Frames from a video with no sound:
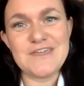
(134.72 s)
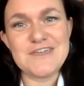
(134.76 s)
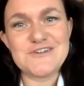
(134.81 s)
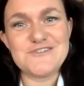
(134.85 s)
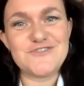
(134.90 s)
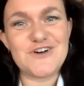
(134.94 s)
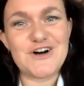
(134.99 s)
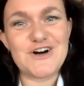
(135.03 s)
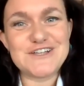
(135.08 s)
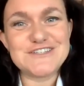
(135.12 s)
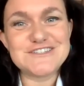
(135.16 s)

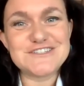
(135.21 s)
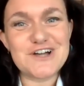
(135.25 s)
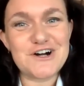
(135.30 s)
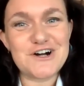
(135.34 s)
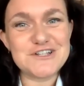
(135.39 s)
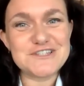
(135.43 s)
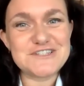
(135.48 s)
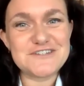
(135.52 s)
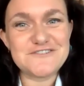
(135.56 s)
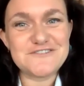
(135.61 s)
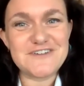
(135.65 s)
Vols
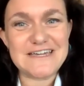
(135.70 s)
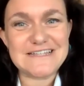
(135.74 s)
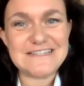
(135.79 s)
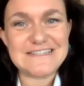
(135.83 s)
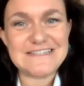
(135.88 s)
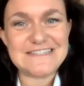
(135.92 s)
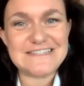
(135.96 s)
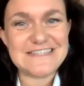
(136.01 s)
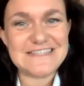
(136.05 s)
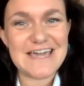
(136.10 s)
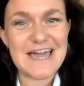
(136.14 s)

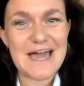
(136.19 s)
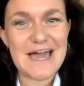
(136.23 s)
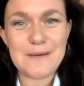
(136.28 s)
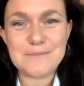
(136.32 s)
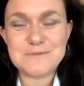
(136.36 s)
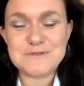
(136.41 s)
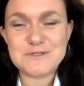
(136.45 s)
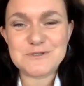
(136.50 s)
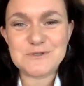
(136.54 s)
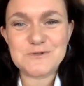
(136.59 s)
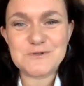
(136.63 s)
cultivates the
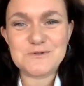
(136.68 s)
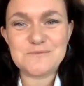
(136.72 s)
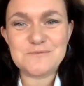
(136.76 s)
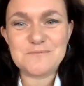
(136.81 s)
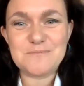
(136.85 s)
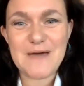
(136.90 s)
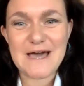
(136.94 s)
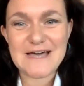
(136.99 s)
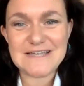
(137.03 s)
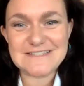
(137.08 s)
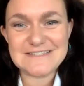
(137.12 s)
absolute
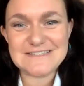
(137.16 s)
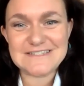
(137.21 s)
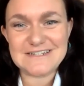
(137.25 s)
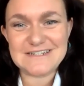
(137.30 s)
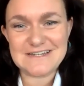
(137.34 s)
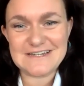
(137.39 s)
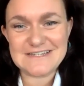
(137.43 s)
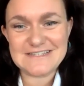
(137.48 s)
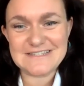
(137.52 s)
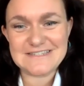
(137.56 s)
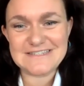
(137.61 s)
best in
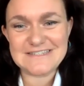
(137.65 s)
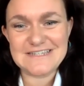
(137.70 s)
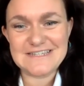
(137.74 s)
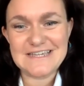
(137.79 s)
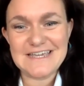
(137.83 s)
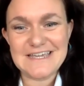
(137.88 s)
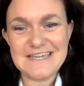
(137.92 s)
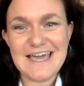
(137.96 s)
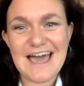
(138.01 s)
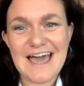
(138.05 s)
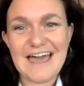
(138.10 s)
us.
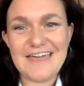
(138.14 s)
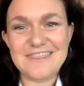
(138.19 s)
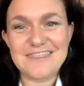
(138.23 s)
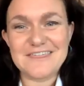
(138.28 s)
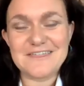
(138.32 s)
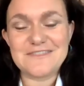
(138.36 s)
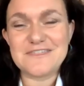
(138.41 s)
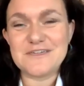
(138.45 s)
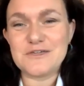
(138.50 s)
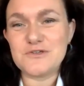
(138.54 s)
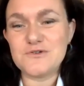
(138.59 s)
I think
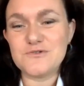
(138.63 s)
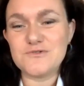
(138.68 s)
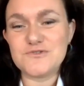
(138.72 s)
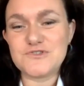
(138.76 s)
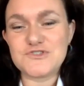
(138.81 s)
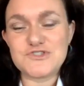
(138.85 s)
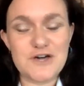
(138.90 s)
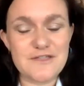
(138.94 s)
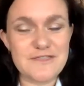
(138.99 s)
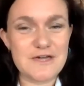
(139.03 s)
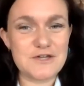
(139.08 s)
that you
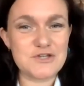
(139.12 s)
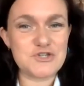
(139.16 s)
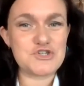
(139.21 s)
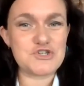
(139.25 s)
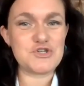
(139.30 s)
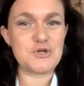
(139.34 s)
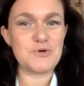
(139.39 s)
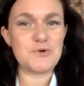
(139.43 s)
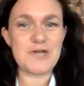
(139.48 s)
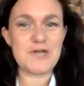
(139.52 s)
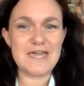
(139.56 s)
saw that
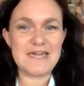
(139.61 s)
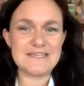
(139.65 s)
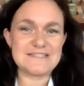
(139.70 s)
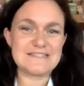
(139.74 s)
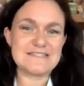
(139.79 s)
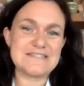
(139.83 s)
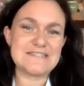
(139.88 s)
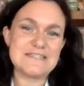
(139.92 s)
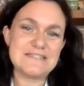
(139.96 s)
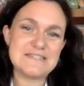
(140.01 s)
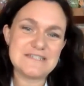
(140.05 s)
showcase
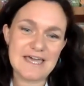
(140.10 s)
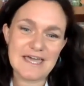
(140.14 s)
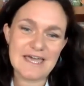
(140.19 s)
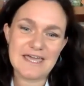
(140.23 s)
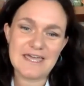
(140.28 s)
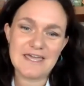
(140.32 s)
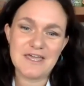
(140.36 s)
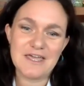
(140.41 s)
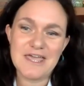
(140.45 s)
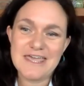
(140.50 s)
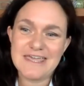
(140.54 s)

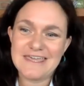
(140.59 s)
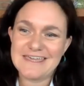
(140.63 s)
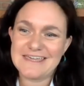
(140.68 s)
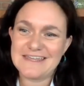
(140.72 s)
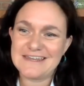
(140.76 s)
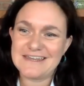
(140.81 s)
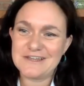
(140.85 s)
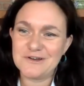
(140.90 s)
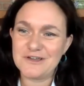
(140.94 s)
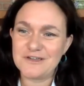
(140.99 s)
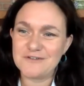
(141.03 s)
today in
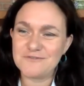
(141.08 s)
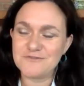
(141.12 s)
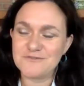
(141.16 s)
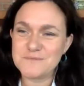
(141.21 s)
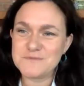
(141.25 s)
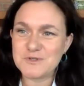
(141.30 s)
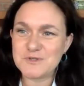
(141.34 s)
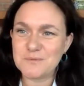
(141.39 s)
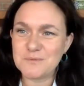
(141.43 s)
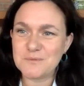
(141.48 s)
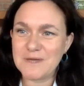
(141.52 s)
hearing from
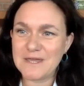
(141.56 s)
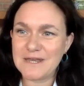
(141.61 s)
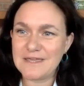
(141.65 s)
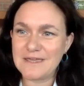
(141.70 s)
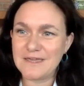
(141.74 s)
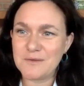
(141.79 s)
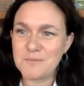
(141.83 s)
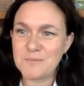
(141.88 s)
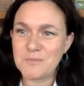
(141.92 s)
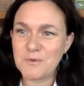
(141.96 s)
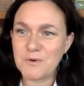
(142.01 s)
so many
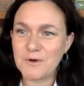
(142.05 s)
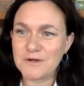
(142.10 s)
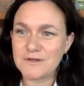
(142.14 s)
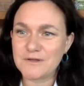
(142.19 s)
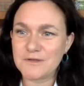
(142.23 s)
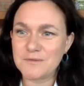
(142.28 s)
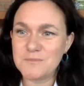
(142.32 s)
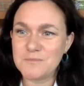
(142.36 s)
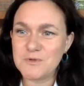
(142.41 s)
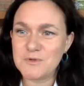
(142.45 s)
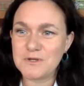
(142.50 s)
important
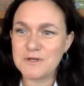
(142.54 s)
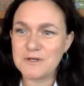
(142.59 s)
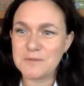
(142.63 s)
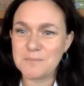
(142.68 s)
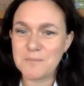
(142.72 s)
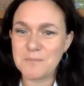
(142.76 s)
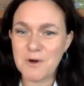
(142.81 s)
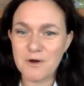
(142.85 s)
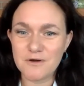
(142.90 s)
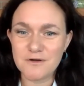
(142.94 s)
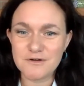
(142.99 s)
community
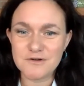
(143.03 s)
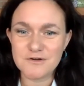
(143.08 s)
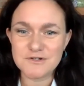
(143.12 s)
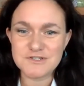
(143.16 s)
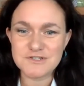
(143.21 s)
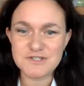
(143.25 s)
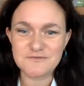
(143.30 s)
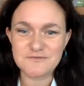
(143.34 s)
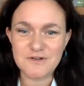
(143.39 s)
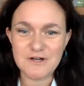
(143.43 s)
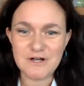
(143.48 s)
partners
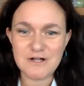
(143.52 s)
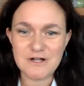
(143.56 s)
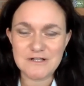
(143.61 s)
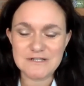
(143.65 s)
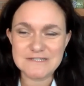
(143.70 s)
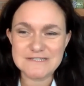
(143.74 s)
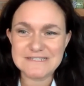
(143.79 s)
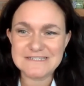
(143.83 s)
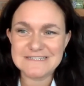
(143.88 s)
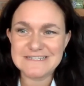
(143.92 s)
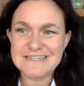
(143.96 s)
to Vols.